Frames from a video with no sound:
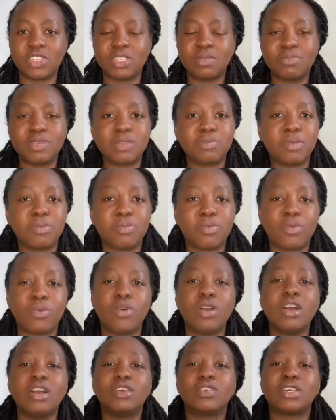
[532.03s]
meet people,
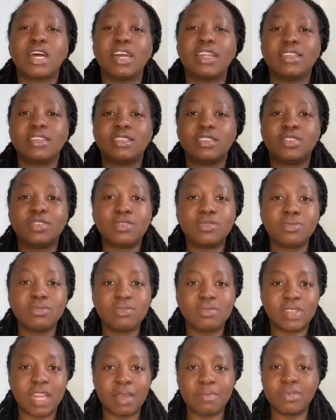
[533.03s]
and
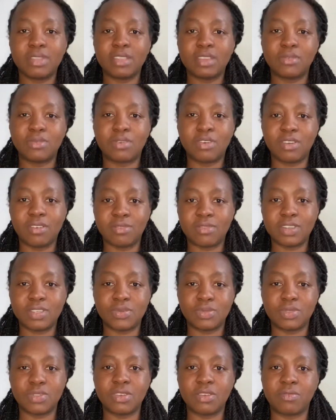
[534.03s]
they will converse
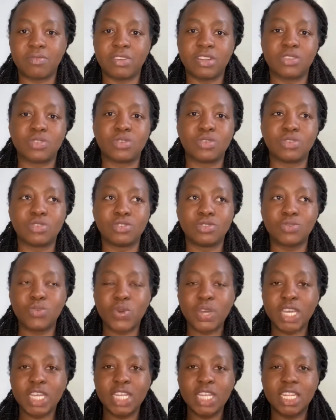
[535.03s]
with you in French. So
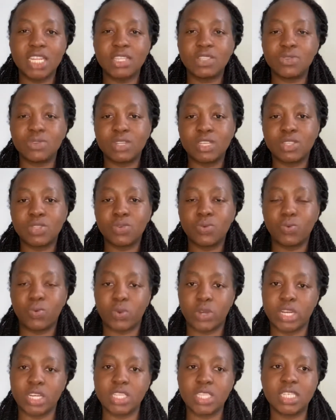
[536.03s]
knowing little
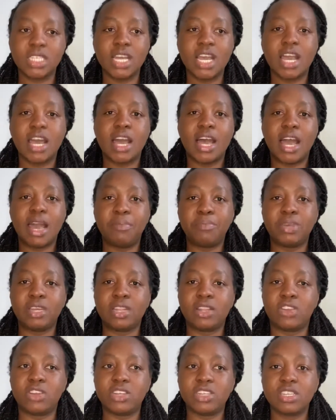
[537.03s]
words, I
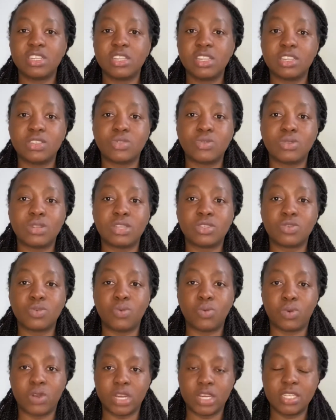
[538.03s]
mean learning little
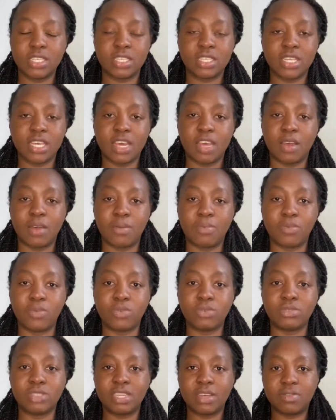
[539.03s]
words,
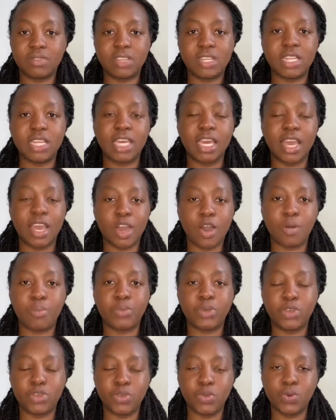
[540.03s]
will definitely
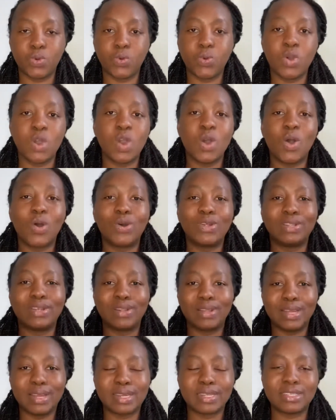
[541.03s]
help you on
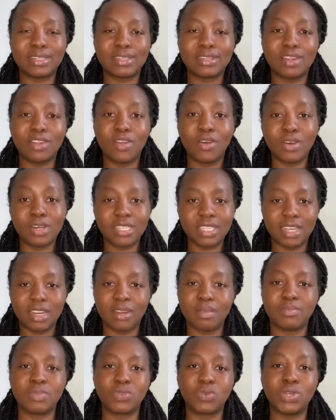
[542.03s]
the long
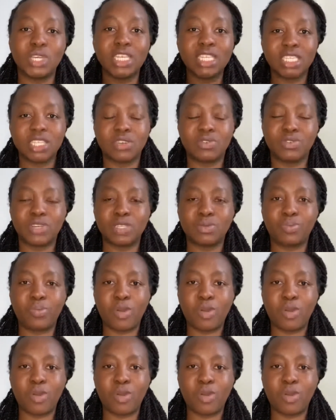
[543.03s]
term to integrate